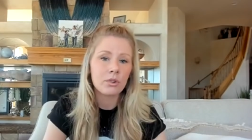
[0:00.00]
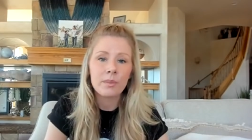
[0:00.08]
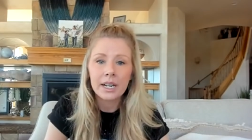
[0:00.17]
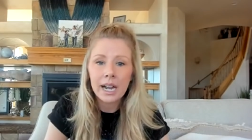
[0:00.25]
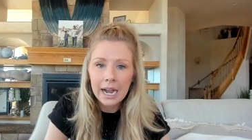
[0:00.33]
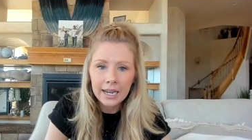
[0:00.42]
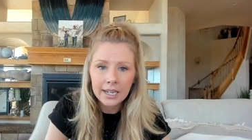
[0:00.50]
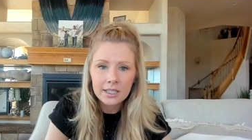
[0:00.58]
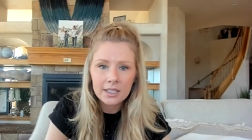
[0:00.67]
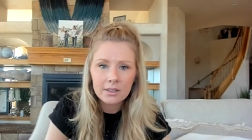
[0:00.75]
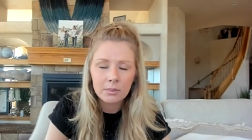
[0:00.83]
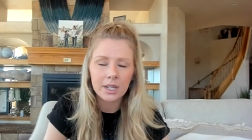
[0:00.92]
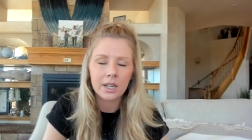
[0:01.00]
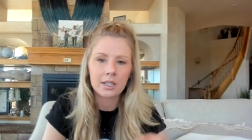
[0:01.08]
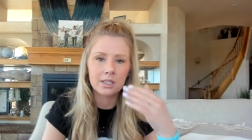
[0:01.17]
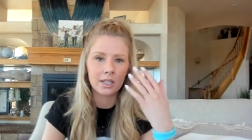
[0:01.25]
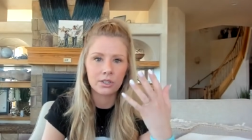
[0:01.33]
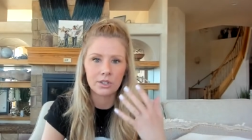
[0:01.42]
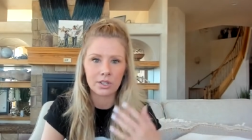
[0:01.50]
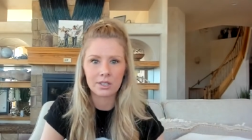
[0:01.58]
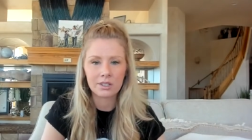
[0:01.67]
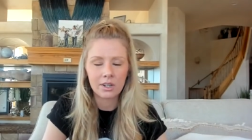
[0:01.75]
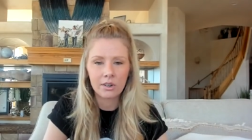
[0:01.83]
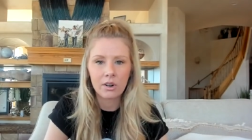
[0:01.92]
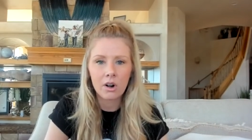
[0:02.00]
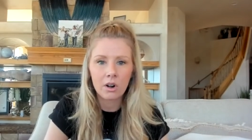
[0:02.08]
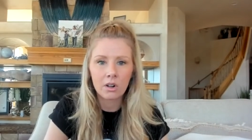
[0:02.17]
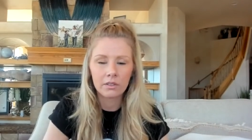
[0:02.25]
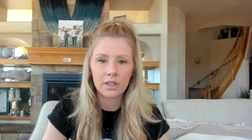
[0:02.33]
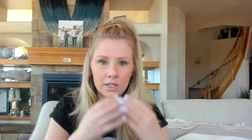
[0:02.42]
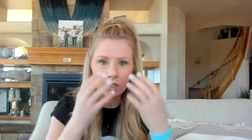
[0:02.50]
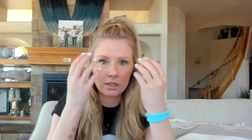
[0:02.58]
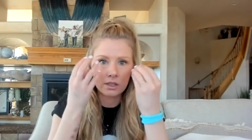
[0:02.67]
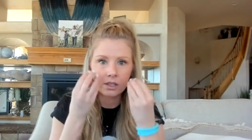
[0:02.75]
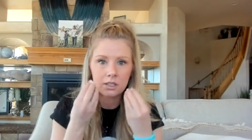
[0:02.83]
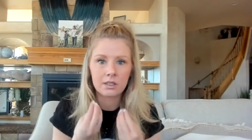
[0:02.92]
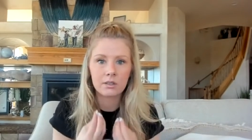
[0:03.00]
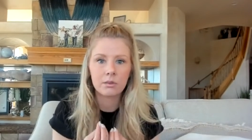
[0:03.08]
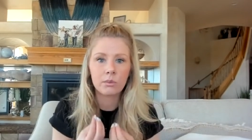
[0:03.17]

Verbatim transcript: my eyes because that's just you know all of this this